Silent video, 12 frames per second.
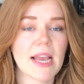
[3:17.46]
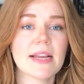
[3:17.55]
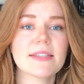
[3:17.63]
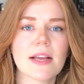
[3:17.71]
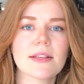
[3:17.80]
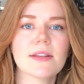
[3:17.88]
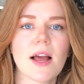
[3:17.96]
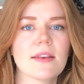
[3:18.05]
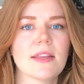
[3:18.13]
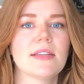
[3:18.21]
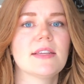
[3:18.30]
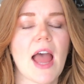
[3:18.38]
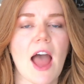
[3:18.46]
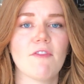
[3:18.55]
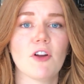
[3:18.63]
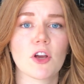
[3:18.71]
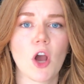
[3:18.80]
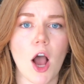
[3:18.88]
It does not need to
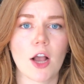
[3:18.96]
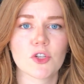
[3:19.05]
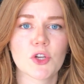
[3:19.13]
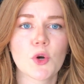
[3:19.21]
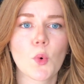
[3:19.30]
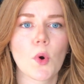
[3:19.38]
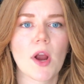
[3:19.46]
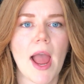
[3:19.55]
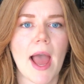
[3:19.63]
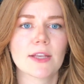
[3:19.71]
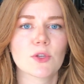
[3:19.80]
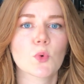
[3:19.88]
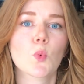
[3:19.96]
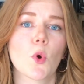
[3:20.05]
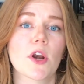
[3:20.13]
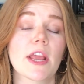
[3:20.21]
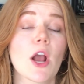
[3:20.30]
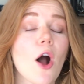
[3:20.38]
have a caution or hazard
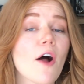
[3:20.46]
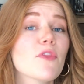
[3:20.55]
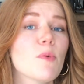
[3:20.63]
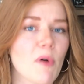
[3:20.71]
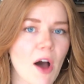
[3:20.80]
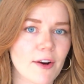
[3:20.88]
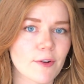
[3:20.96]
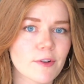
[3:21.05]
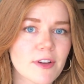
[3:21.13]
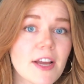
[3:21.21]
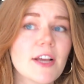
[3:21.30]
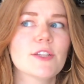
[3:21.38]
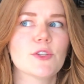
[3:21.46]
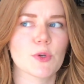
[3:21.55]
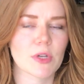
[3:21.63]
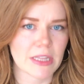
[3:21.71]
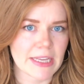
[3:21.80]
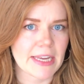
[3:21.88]
warning on the bottle to
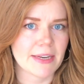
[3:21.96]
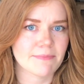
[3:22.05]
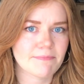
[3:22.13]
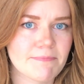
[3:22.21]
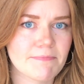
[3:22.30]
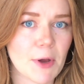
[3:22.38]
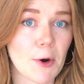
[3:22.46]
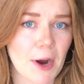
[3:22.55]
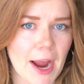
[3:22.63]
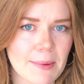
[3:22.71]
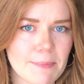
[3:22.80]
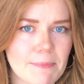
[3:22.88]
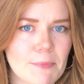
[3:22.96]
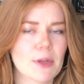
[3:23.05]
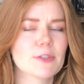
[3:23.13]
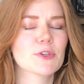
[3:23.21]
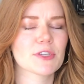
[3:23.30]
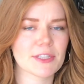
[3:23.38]
clean. All right,
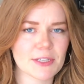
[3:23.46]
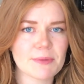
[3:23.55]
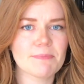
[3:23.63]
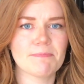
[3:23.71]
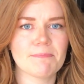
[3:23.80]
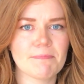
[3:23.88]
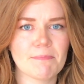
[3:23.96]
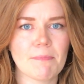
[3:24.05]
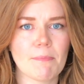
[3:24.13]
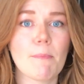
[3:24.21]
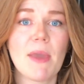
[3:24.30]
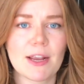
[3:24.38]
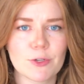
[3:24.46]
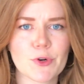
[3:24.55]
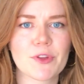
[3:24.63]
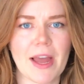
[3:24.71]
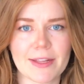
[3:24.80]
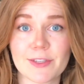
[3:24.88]
let's just make
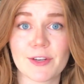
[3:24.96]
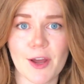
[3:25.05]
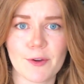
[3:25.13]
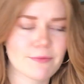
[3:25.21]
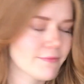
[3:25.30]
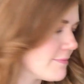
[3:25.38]
sure that's known.